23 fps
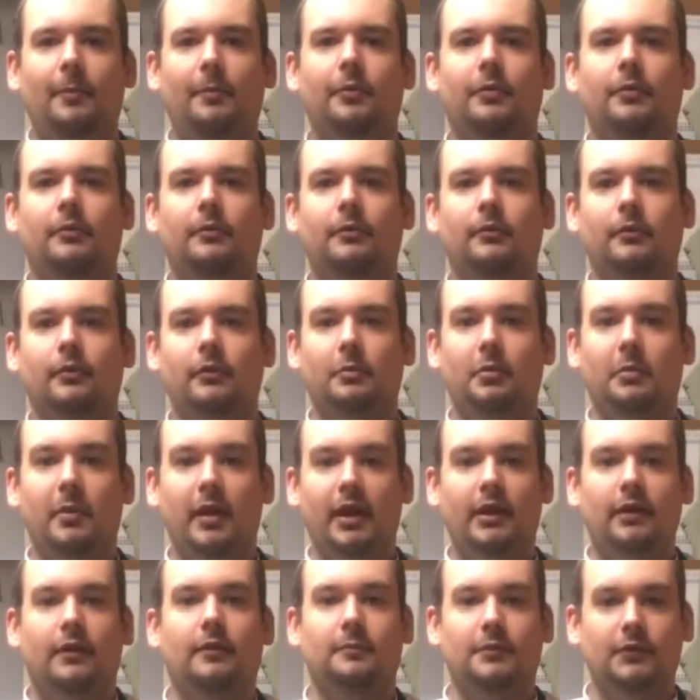I'm going to be
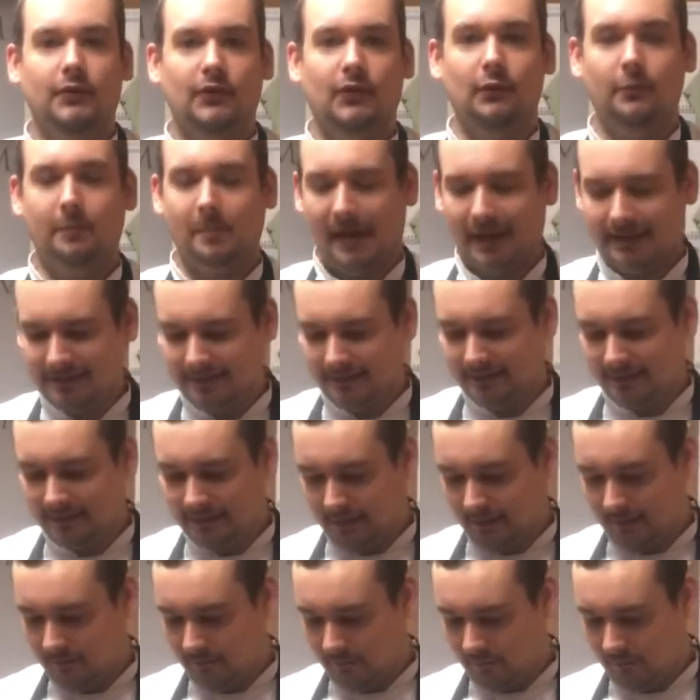making up the two batters now.